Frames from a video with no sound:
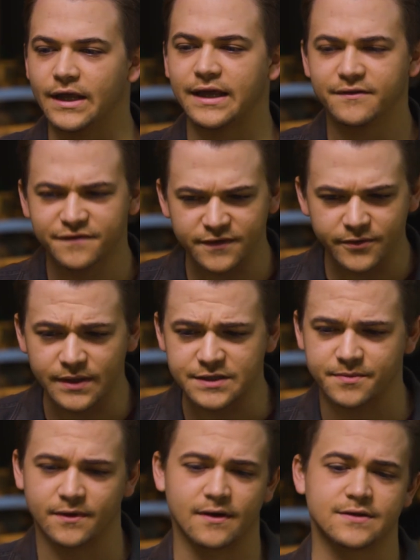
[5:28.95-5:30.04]

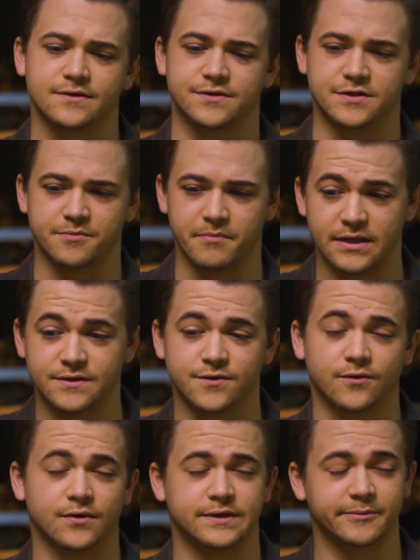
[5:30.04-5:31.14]
influence, but also just
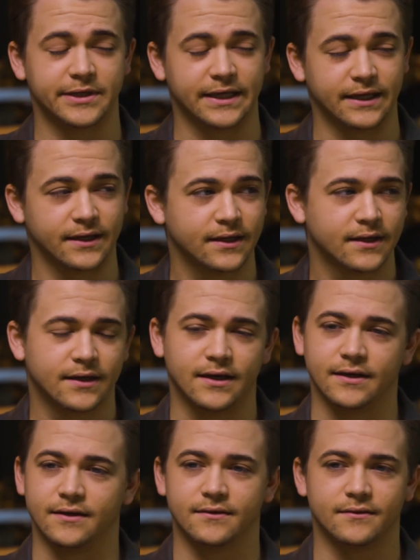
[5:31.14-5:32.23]
mentor to me
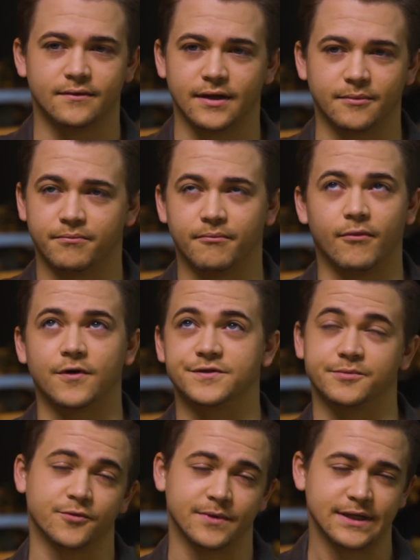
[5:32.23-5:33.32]
in
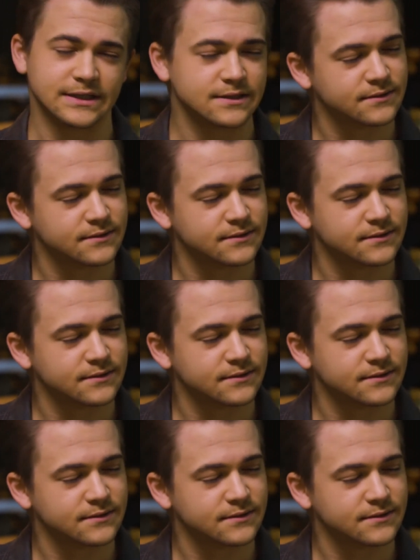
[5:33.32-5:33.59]
multiple ways.